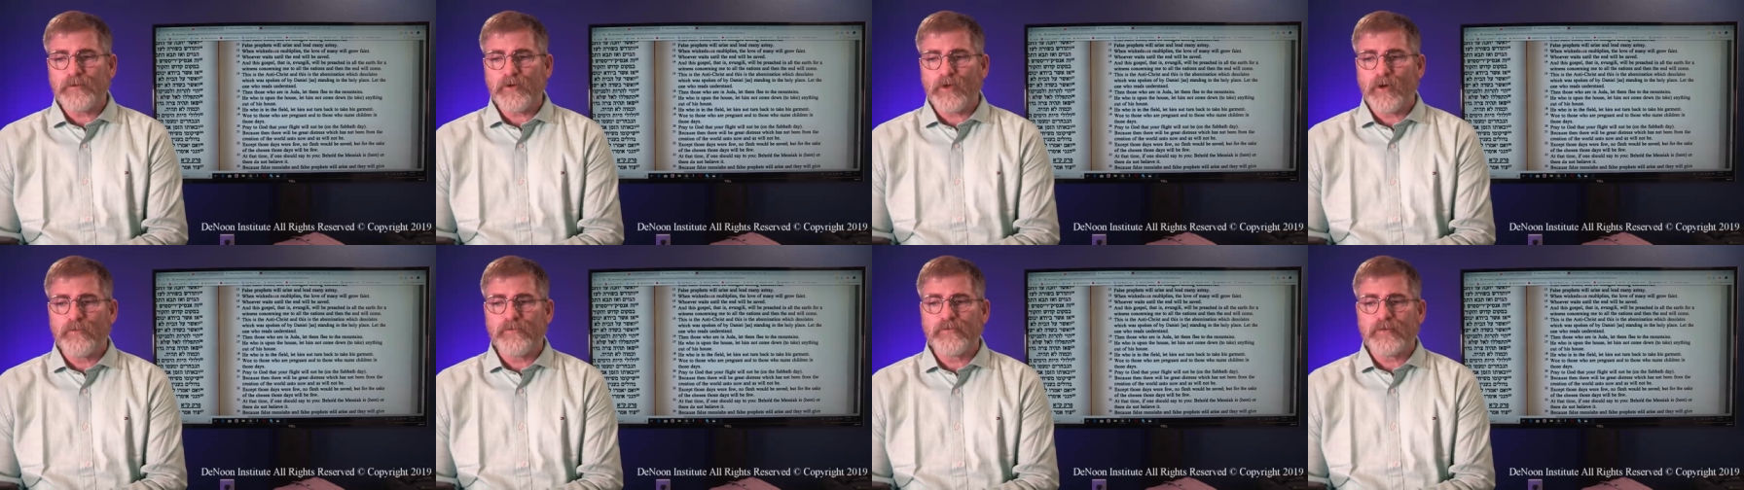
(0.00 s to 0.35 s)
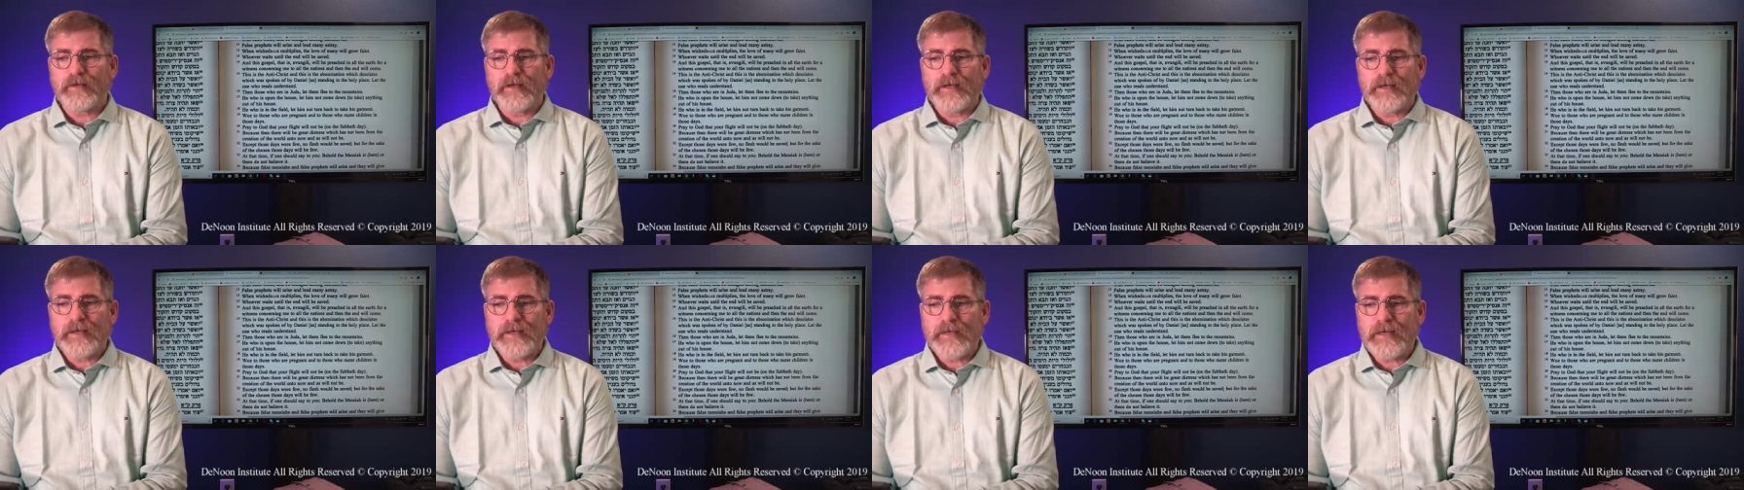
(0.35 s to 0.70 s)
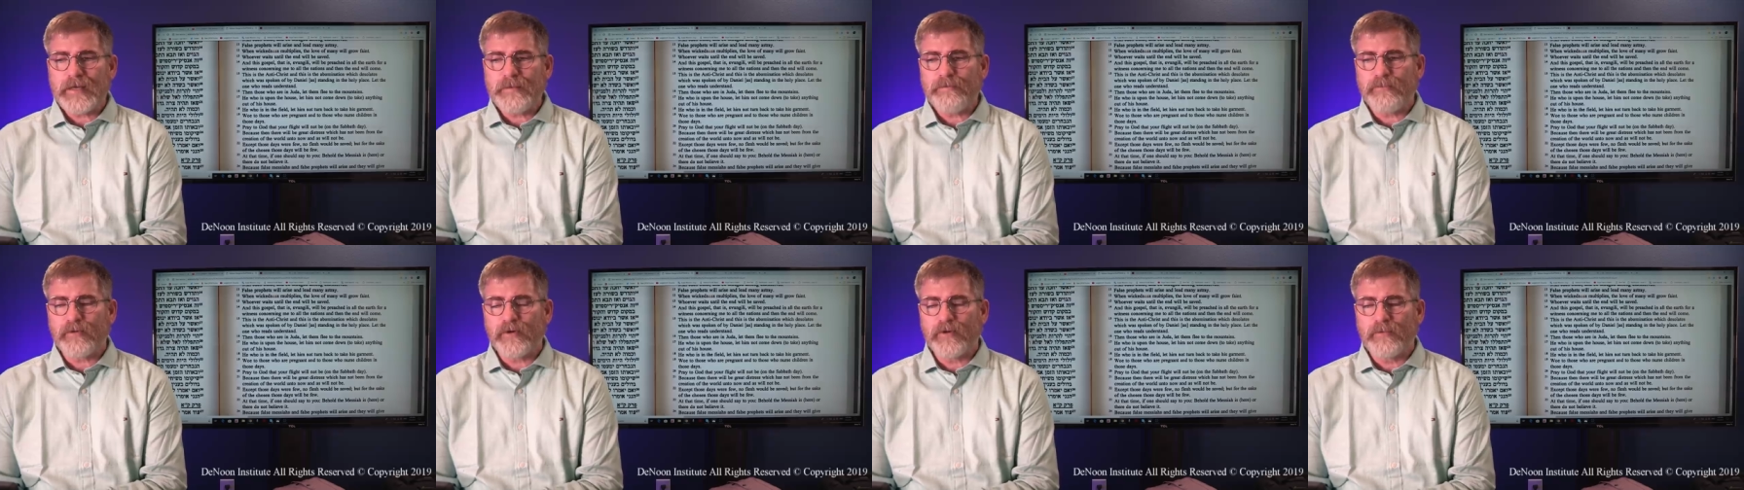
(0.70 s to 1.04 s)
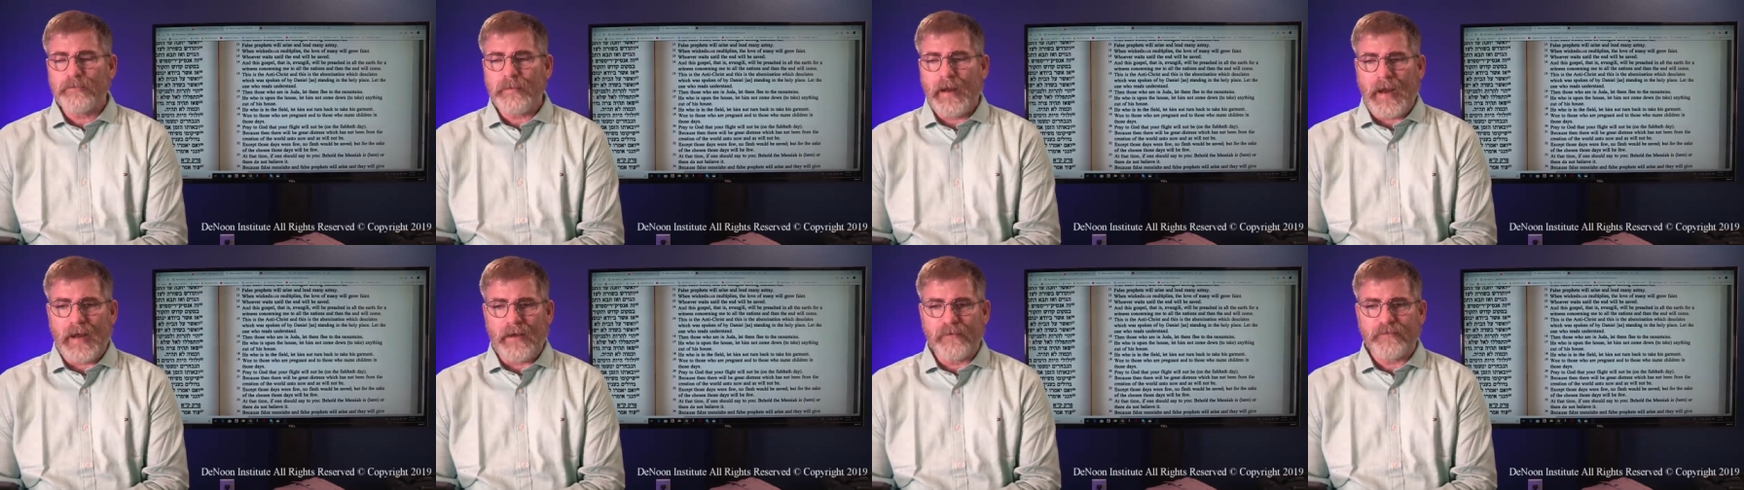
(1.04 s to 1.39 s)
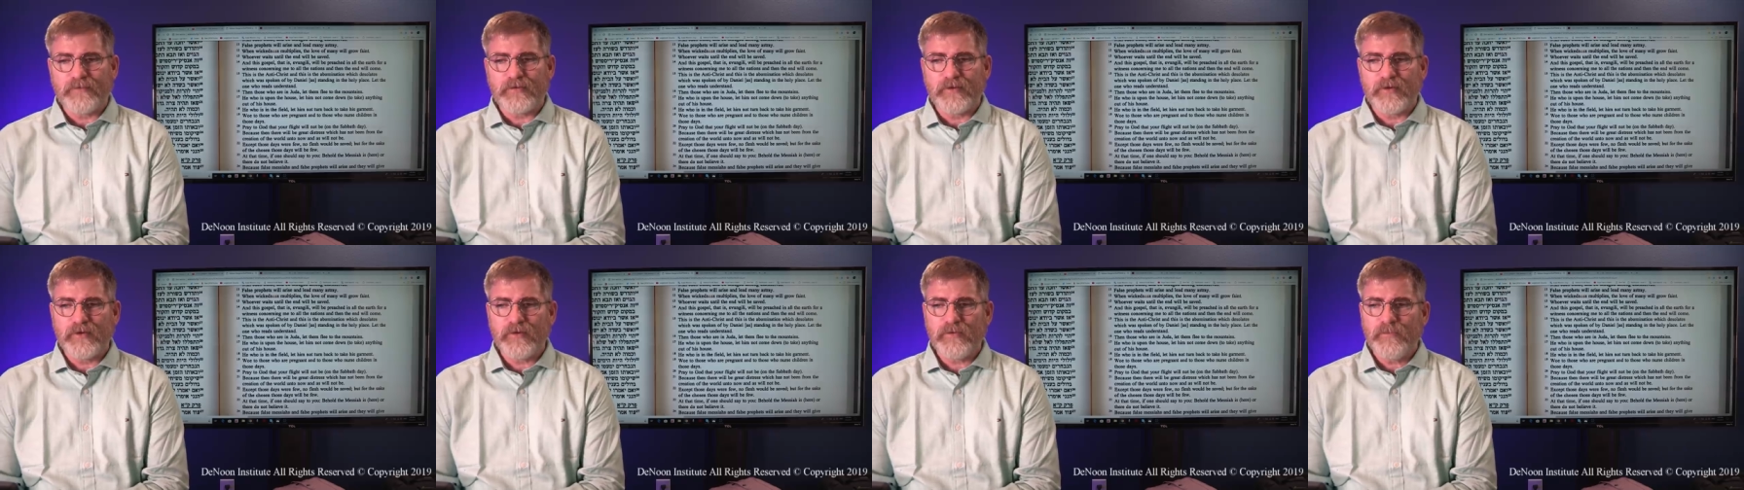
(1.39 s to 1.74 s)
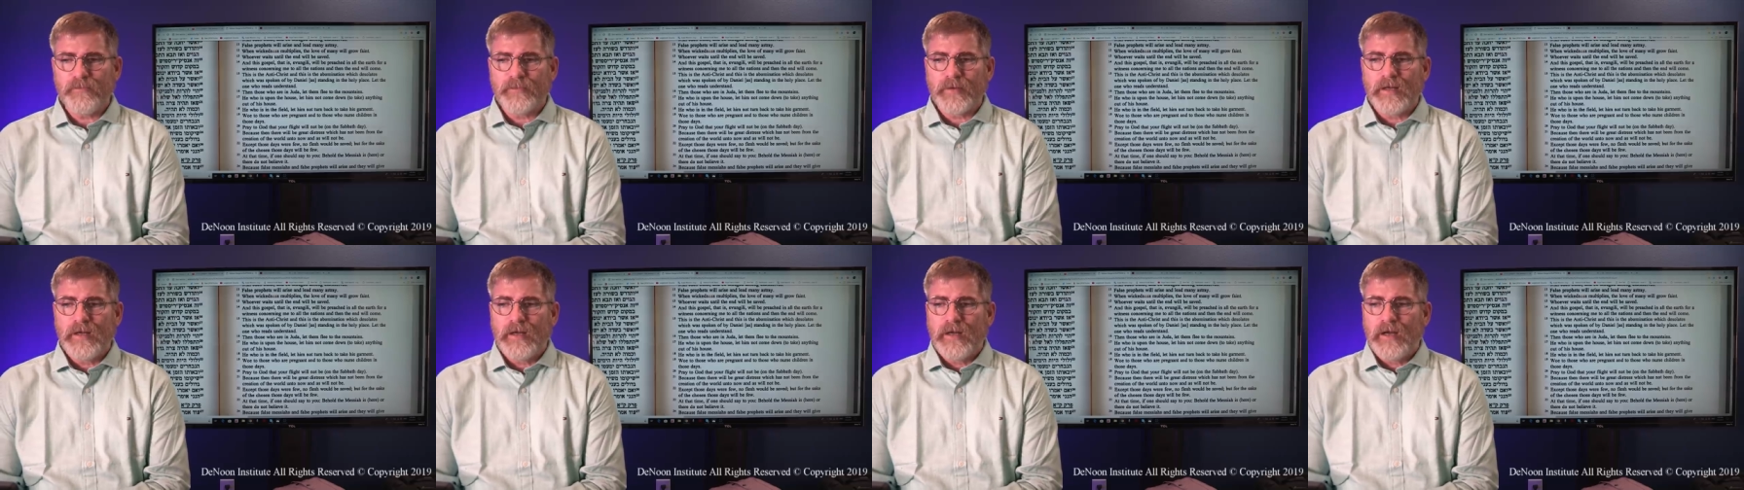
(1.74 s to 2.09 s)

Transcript: Tov's Hebrew Matthew.